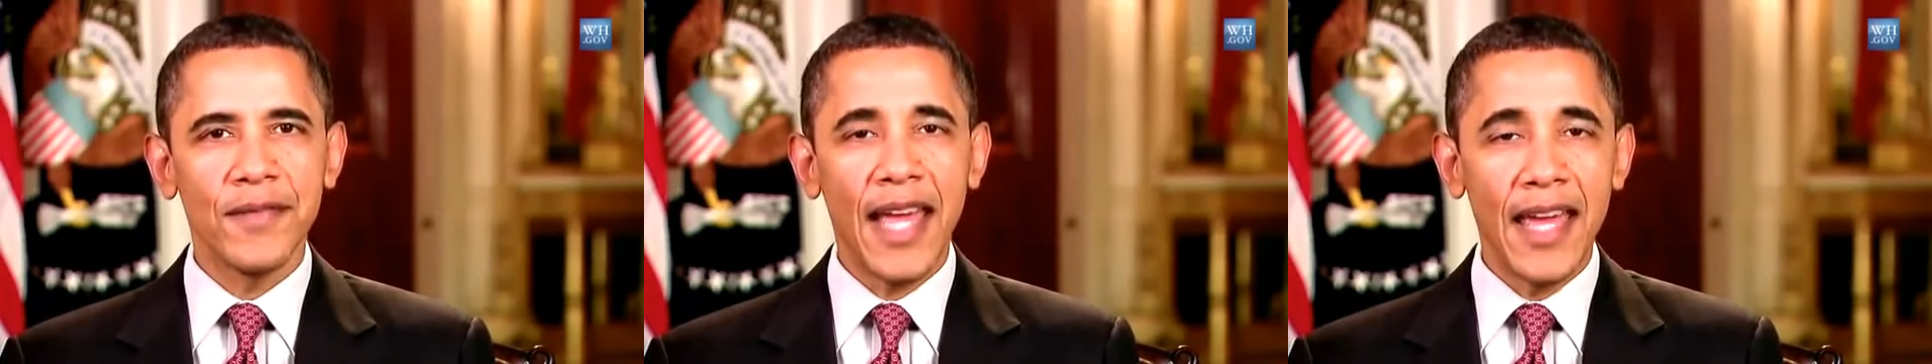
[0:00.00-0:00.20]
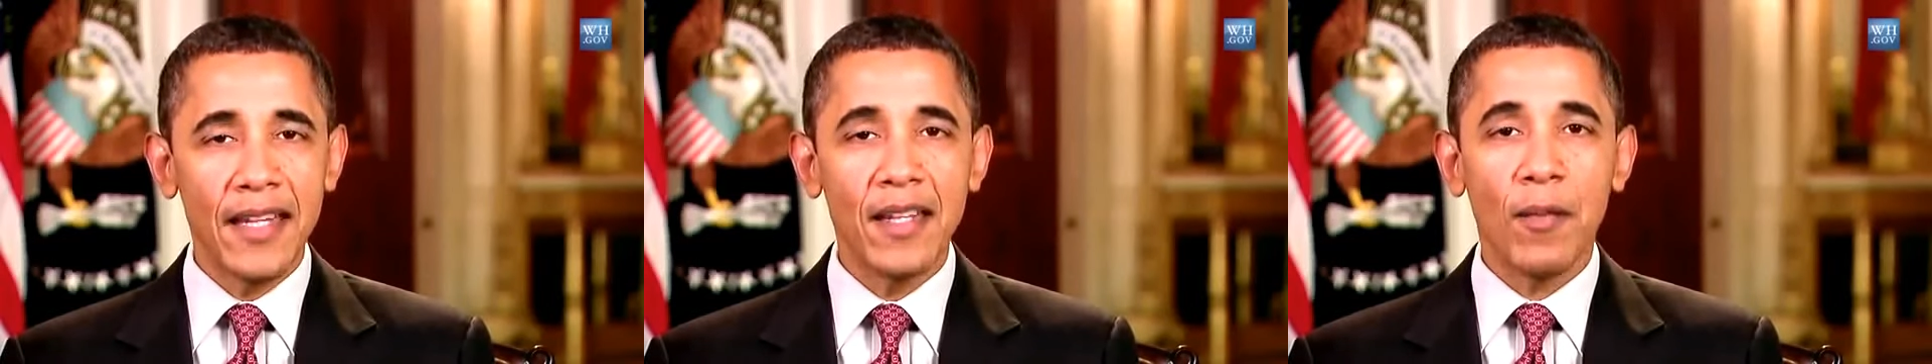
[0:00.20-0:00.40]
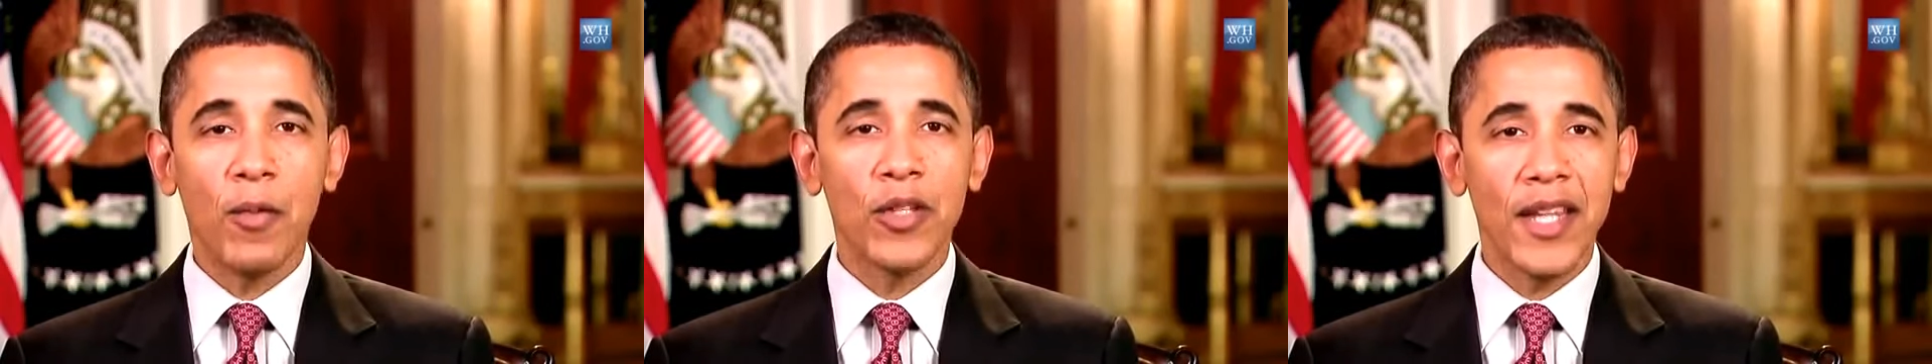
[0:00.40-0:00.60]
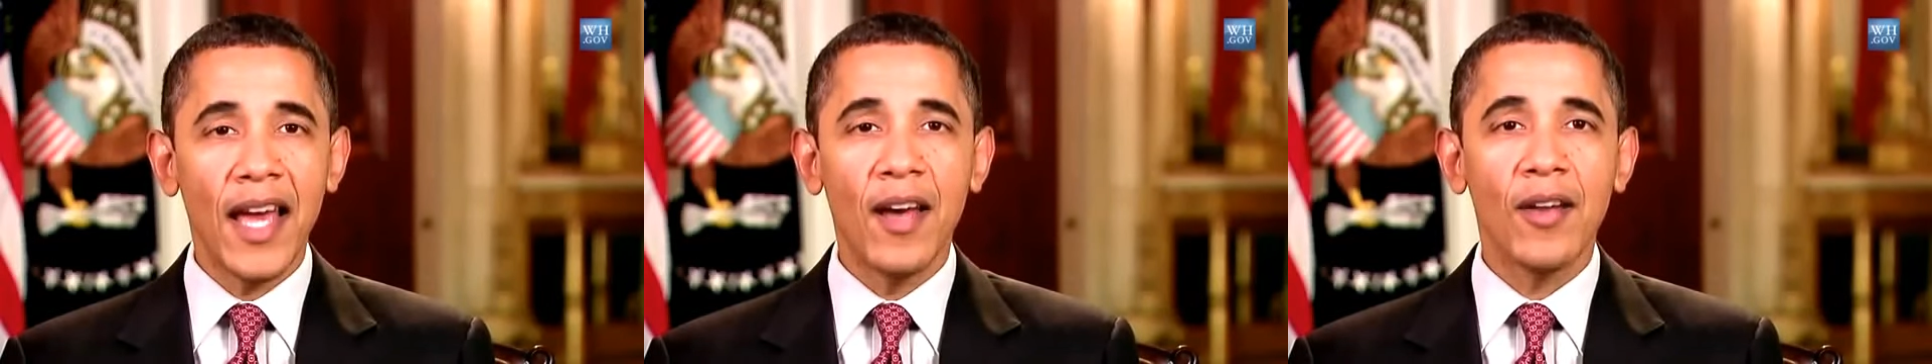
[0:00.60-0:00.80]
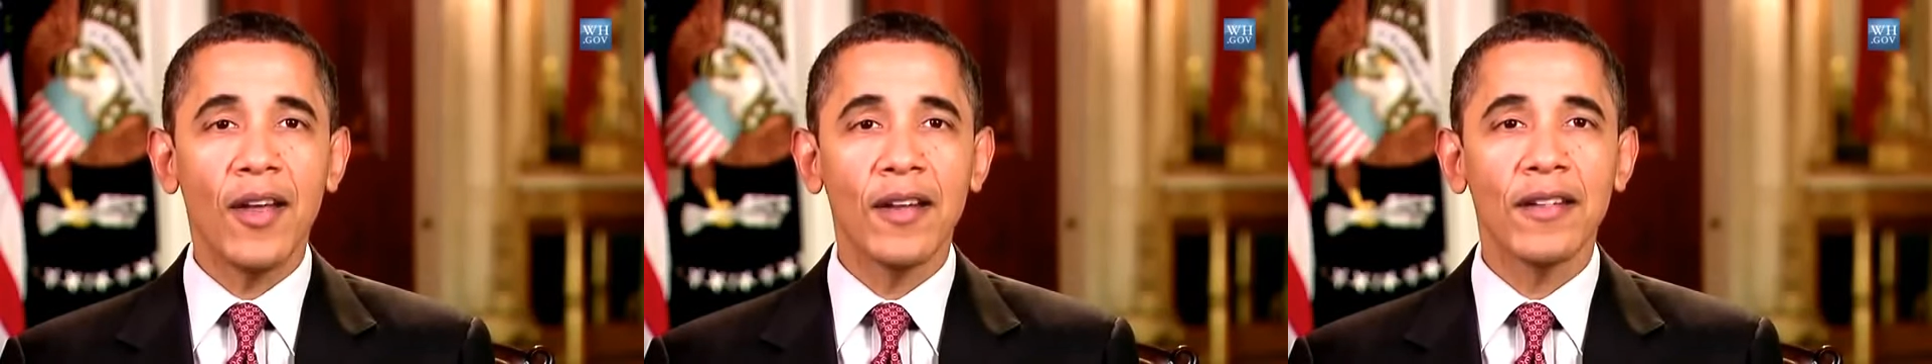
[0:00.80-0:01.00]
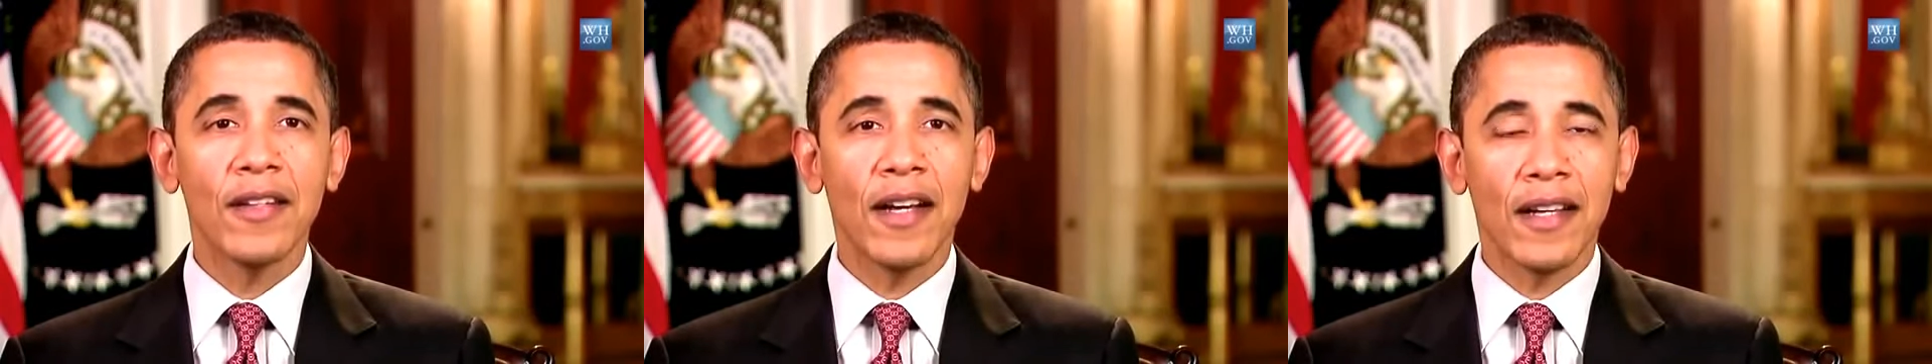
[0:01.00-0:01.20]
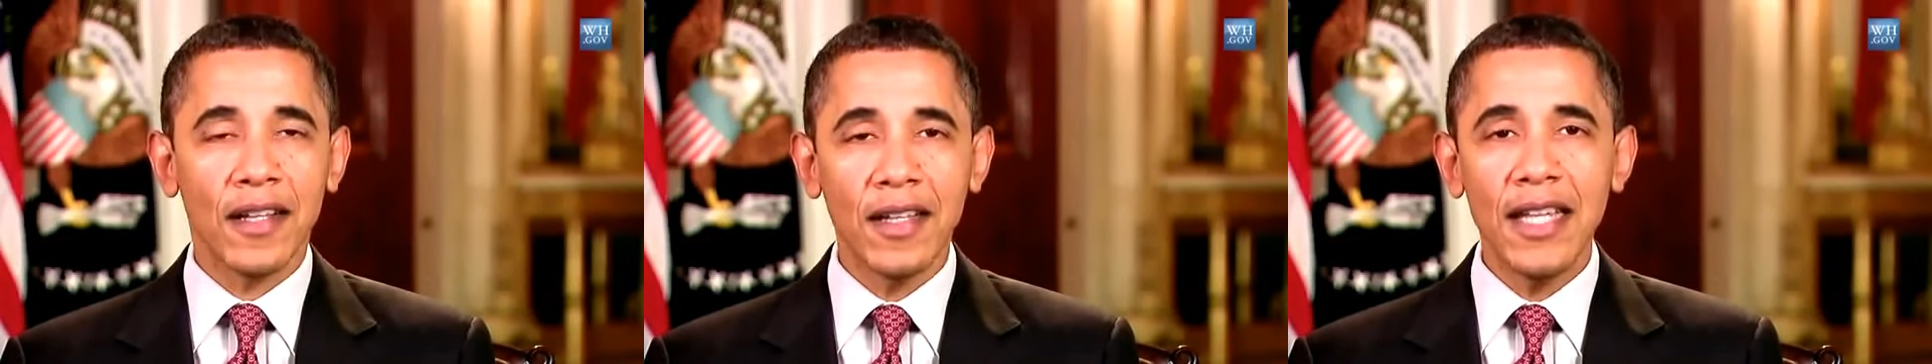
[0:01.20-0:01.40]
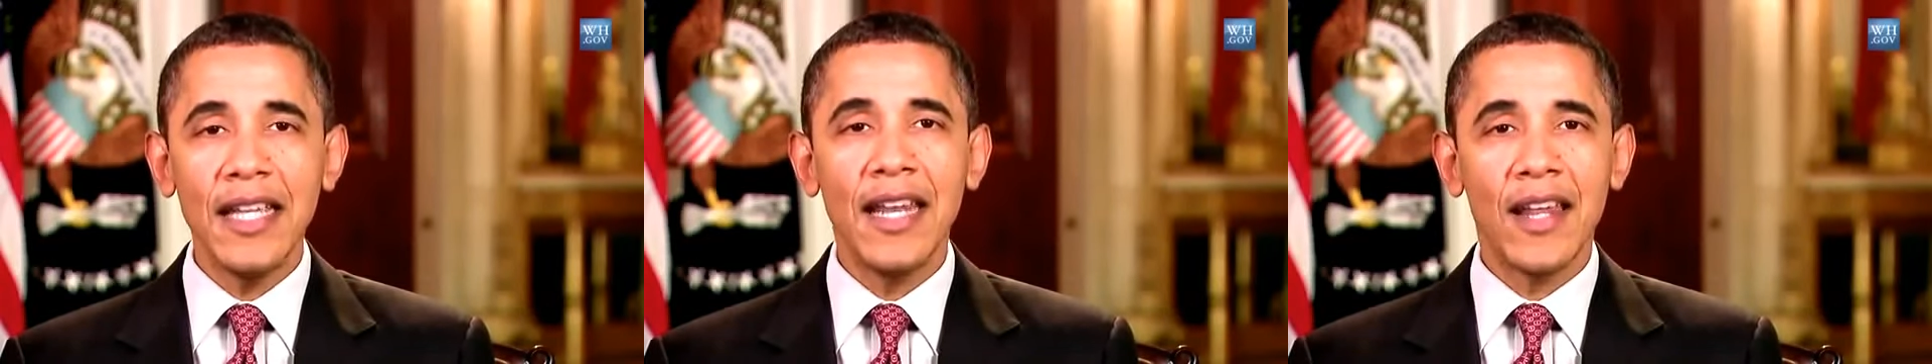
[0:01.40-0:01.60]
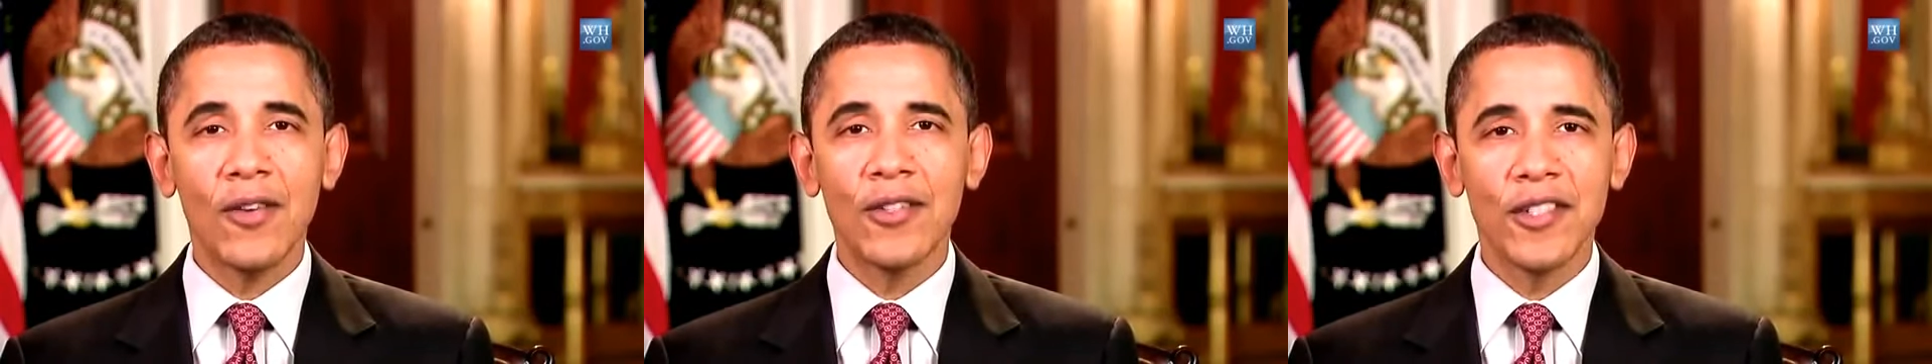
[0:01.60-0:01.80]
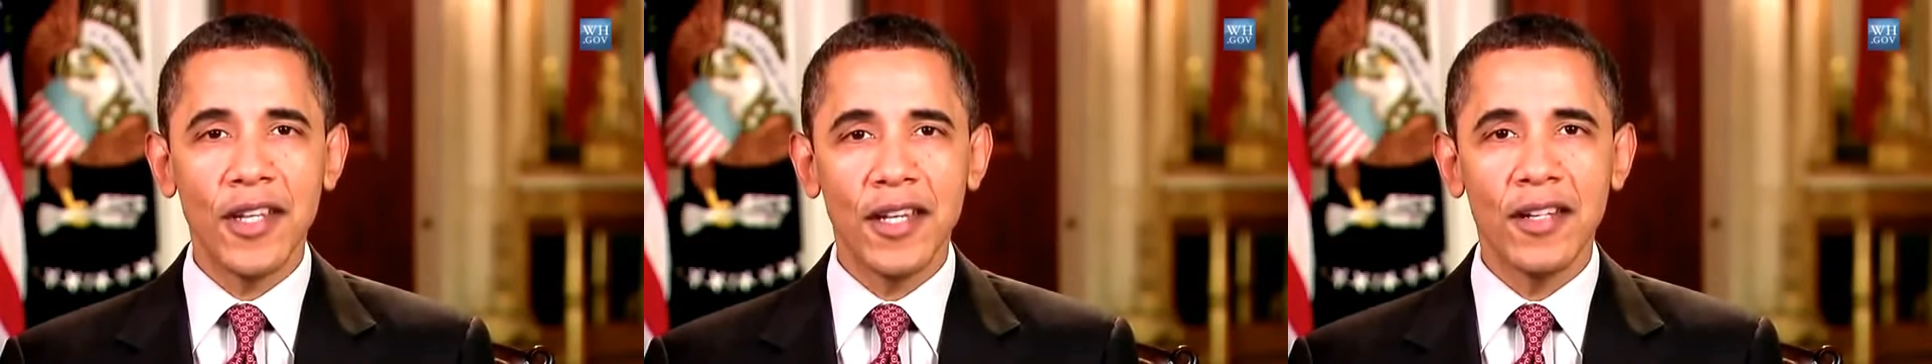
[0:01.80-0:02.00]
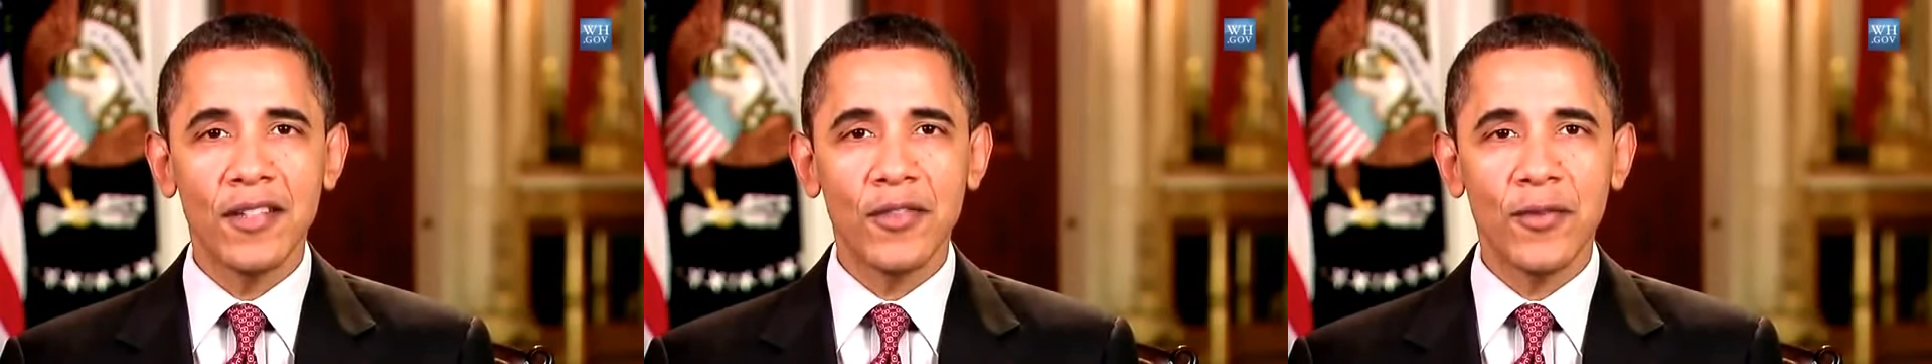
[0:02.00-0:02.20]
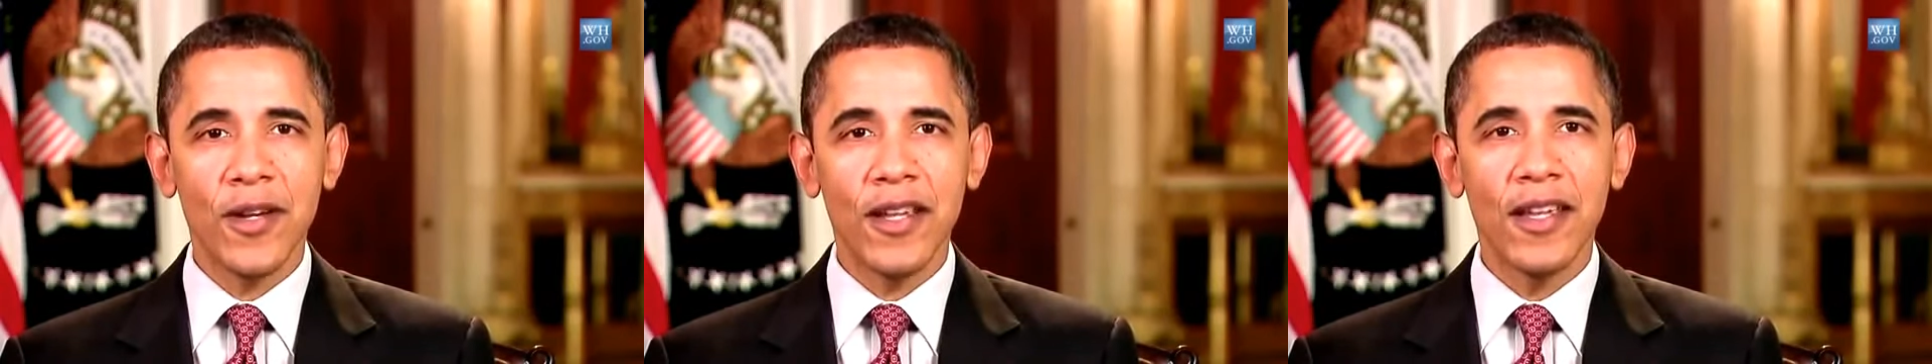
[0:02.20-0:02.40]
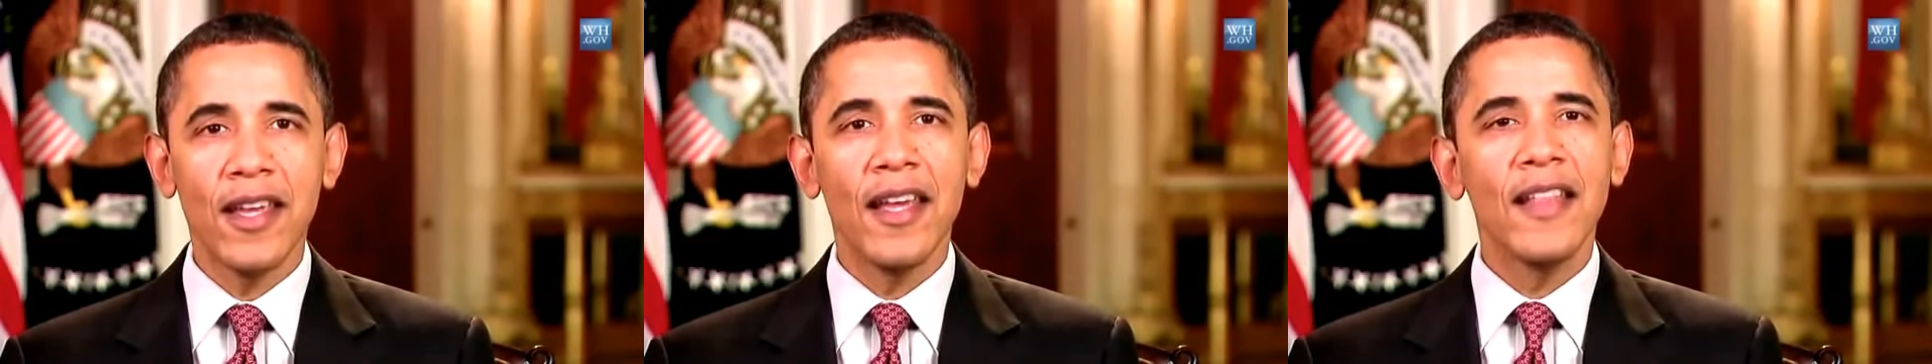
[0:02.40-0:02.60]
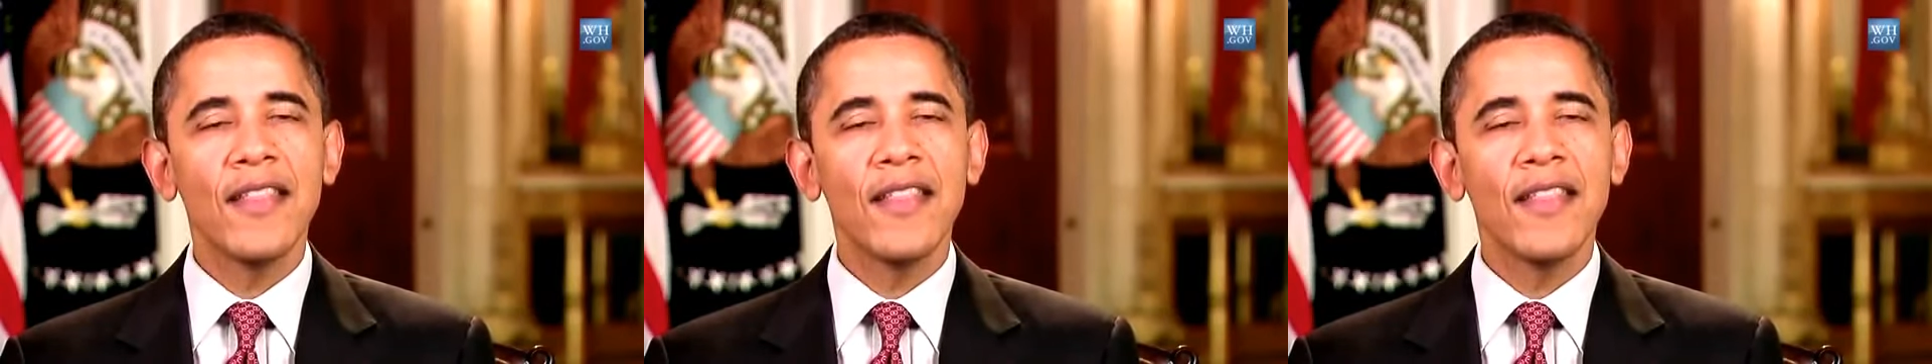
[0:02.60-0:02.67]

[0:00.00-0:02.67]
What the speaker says: and double down on a clean energy industry